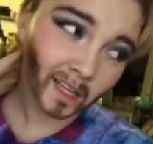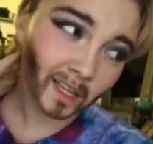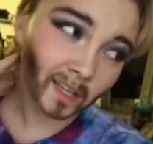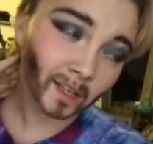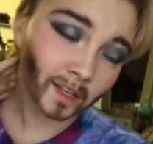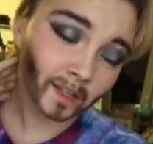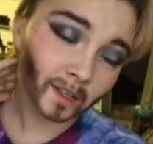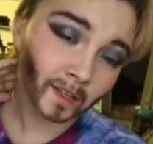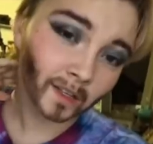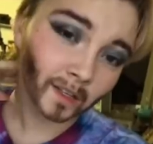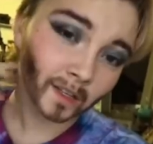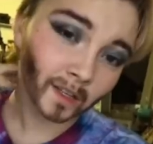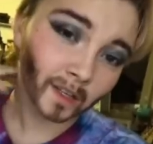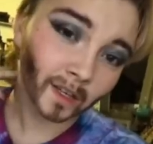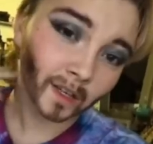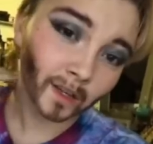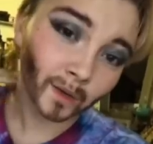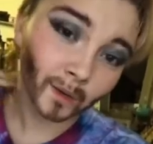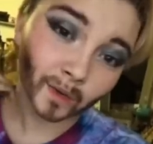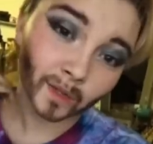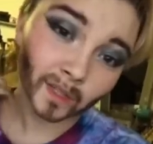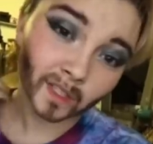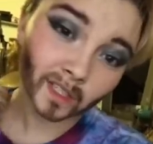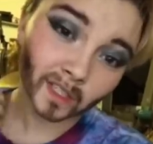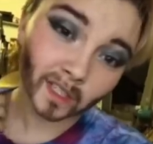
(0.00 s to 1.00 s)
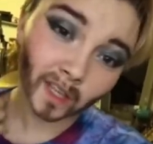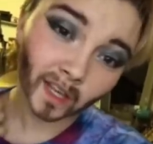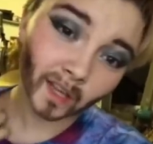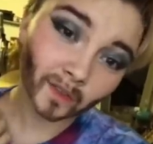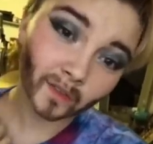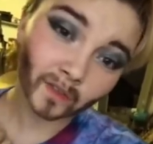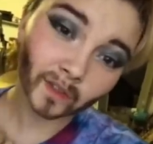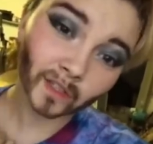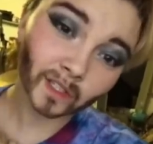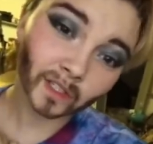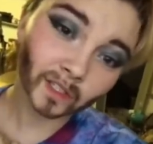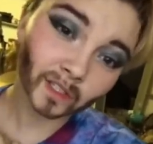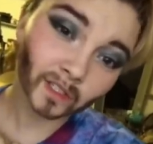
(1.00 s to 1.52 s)
They don't know
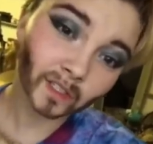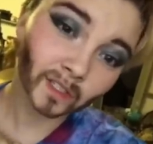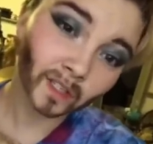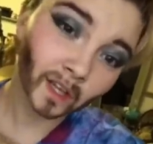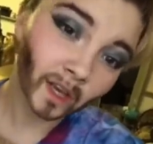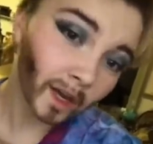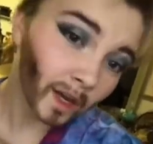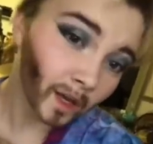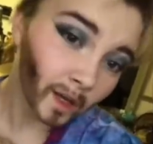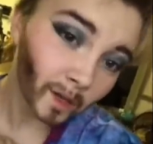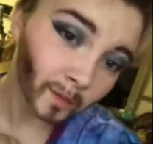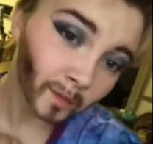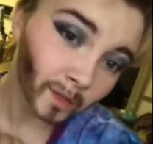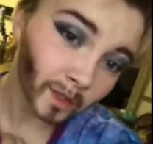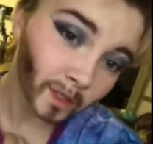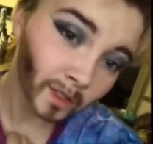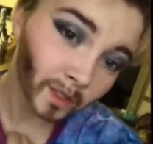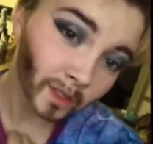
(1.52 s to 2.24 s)
where they belong.